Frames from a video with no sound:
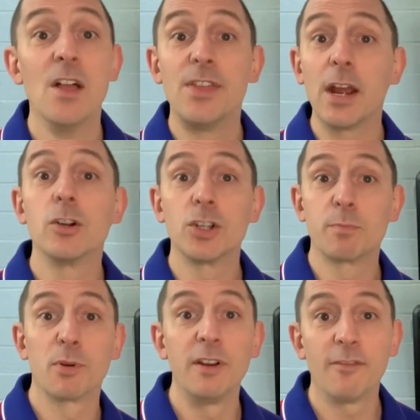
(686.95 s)
They are just
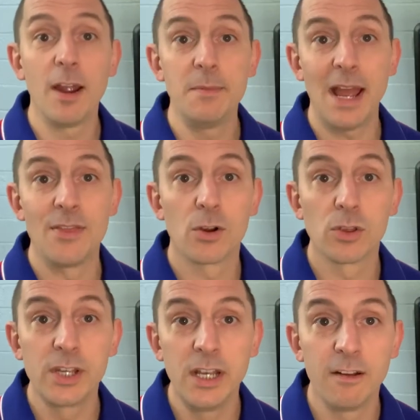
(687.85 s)
pre-framed and they're
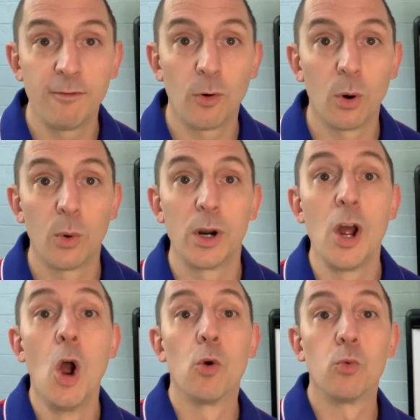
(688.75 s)
leaning forward,
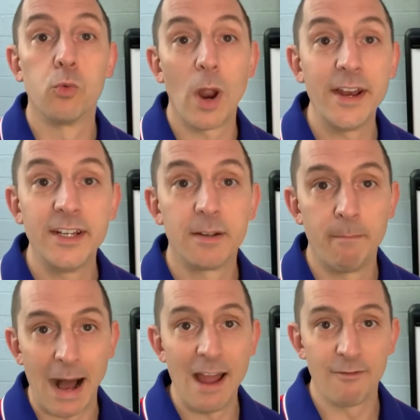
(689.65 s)
ready to
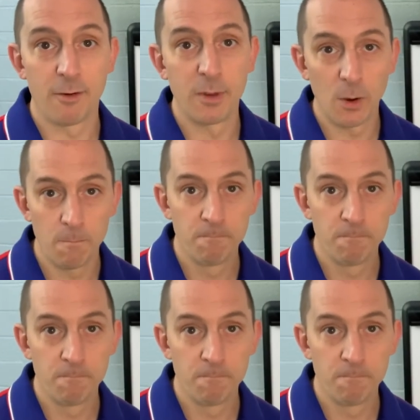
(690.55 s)
buy from you.